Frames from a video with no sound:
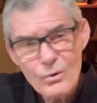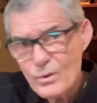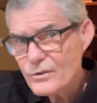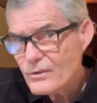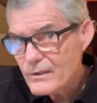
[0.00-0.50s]

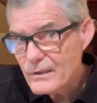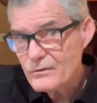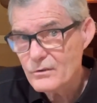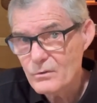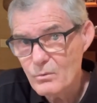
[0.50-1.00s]
which of
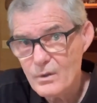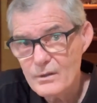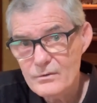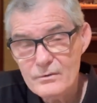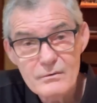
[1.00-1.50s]
these good
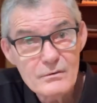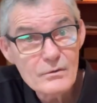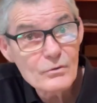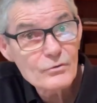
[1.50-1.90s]
works do you